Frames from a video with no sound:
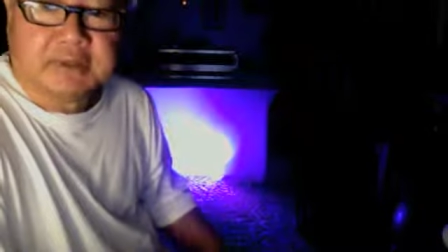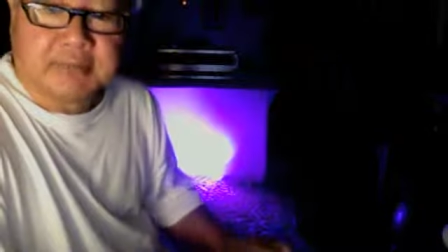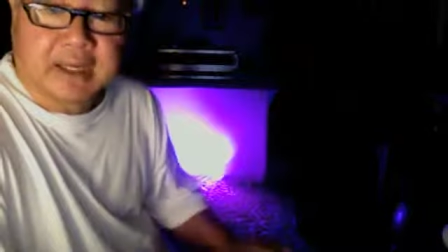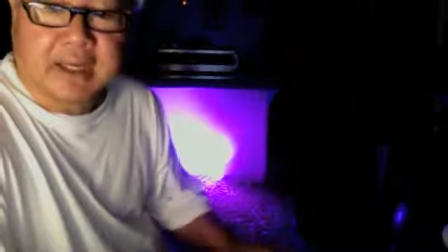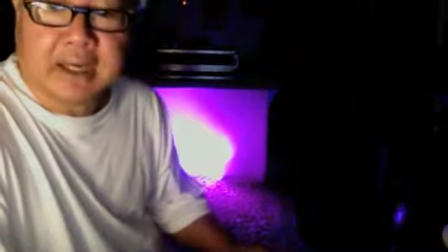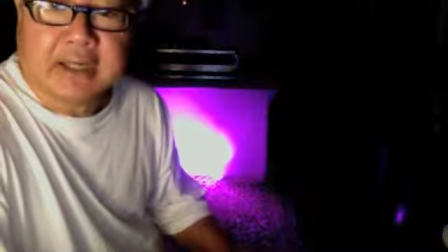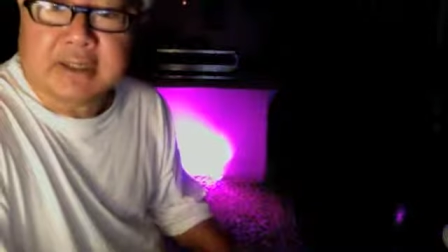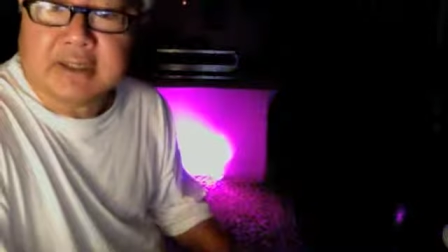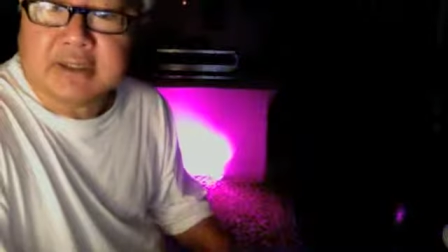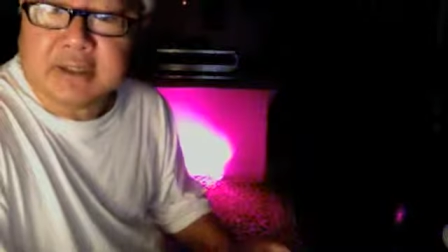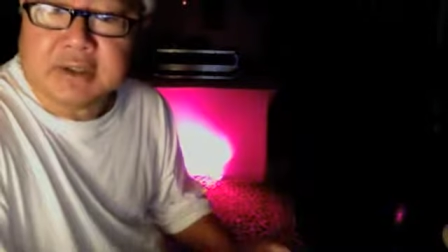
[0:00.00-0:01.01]
many
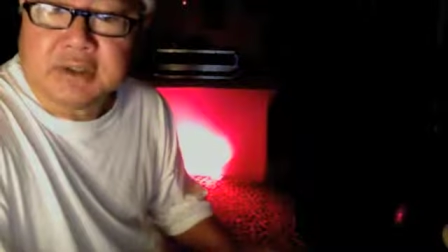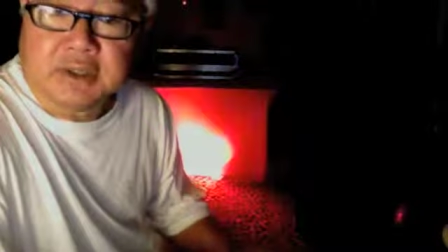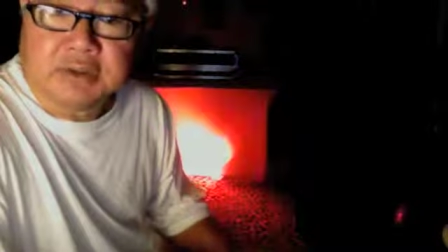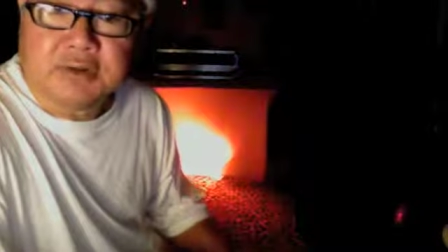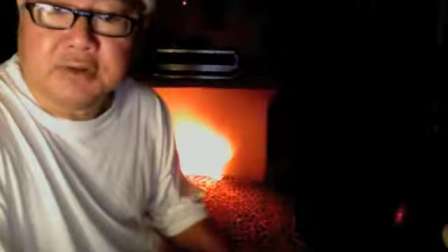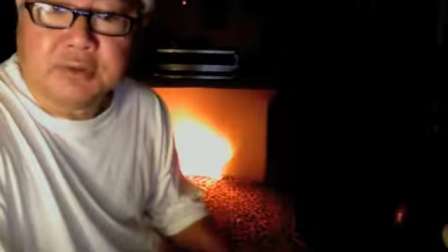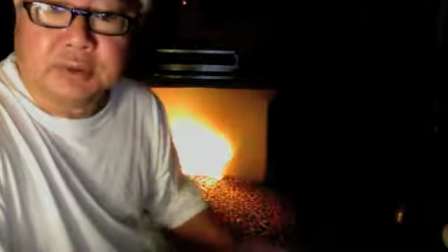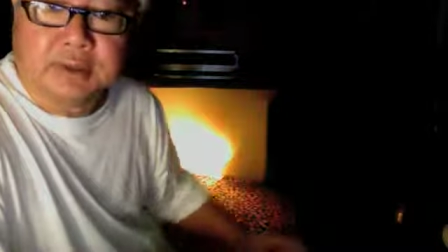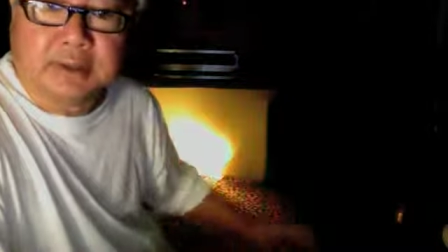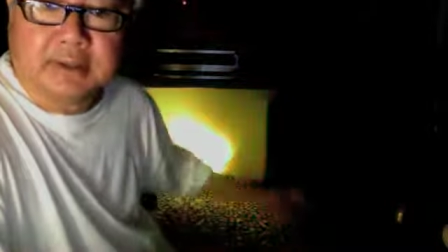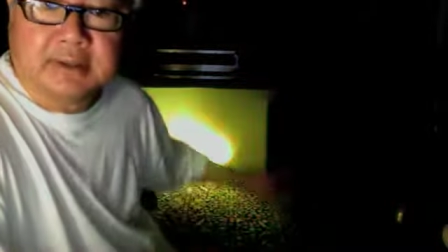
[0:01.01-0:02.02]
ideas that you can do with
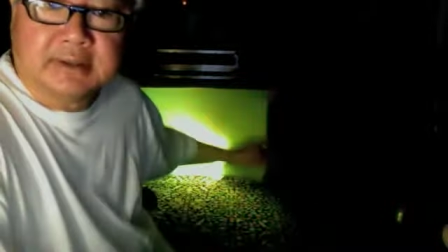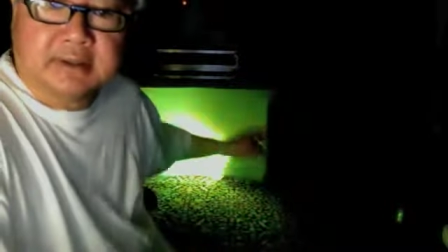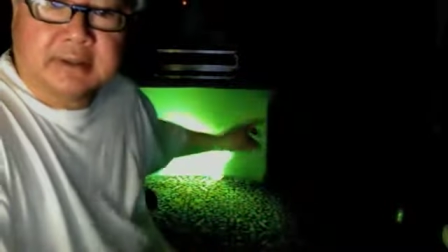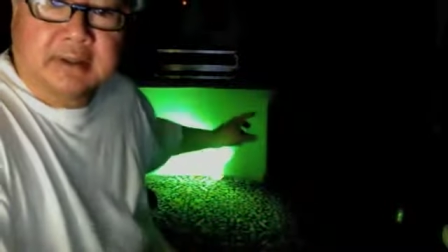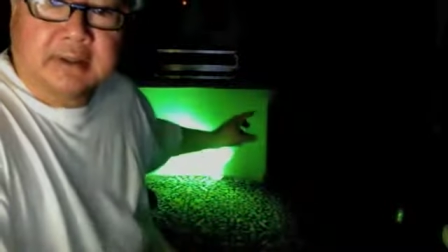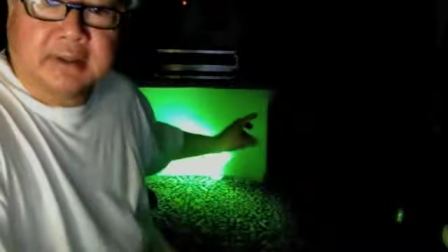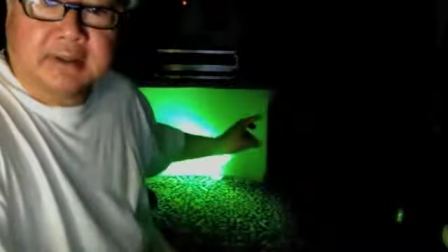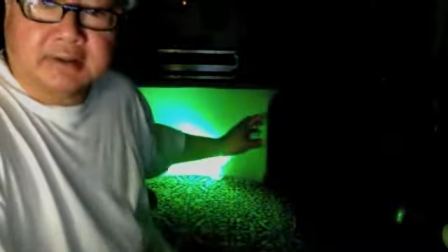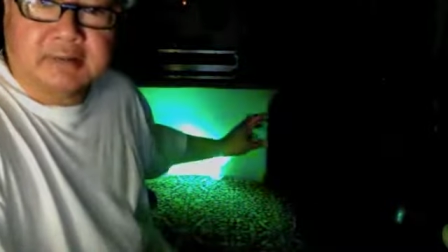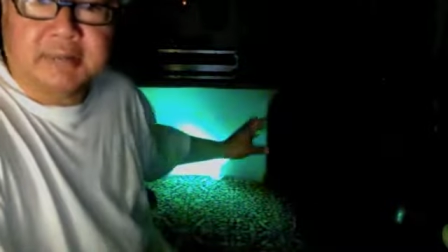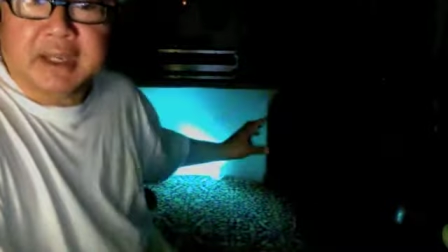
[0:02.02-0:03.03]
this
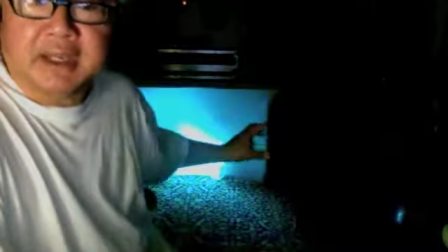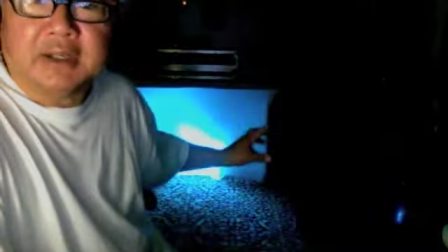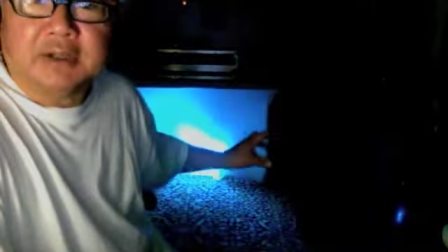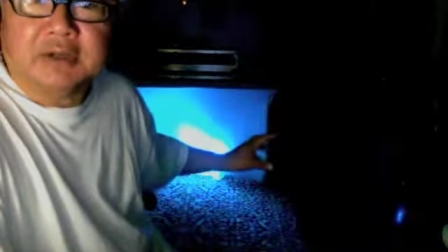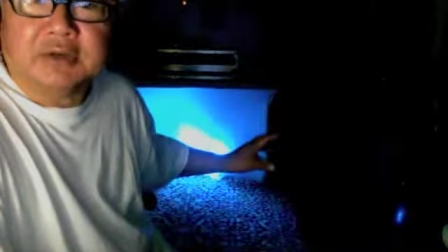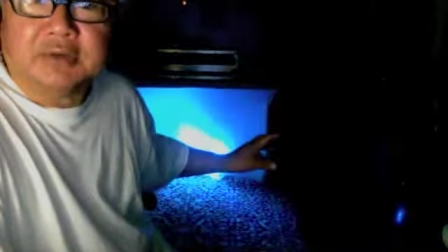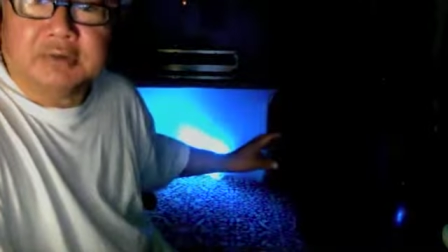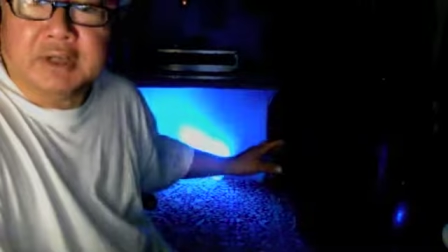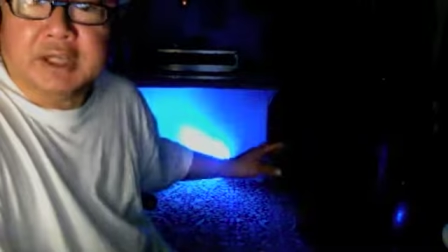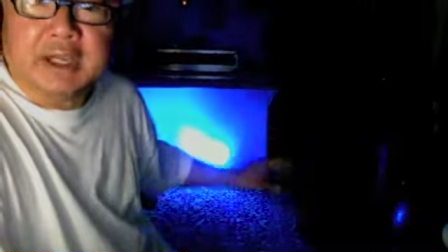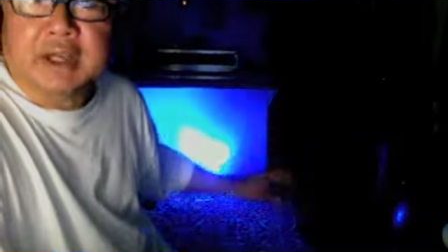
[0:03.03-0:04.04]
to make it look
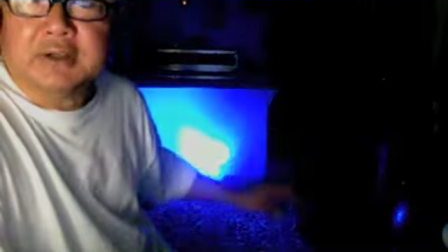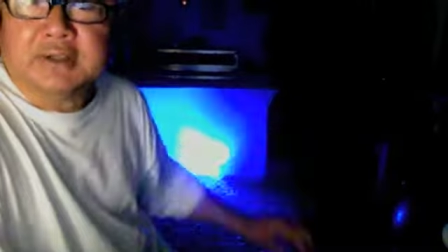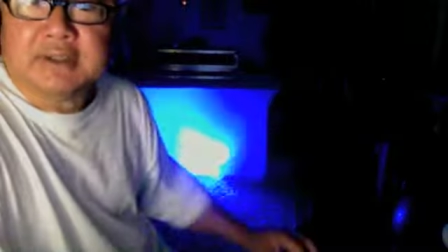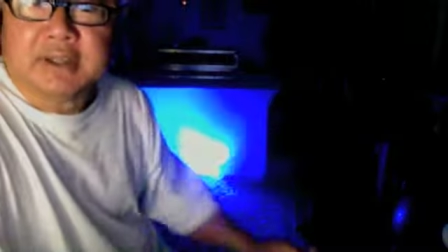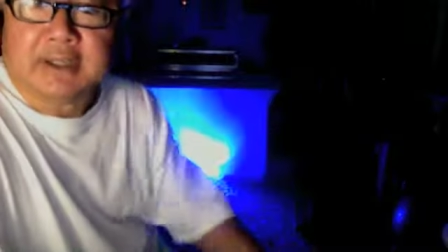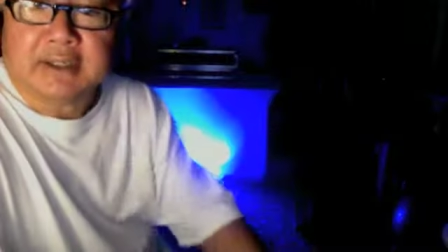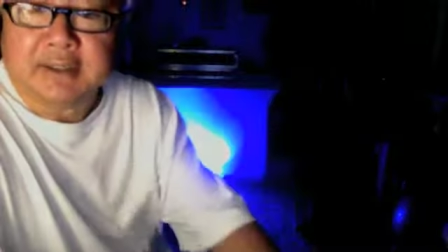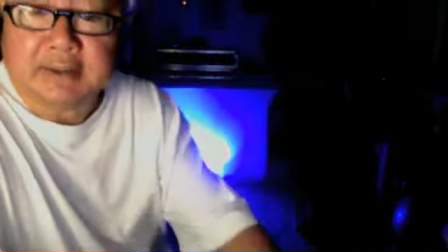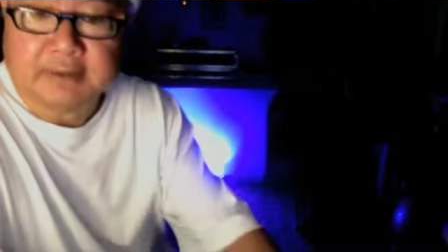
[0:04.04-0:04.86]
really outstanding.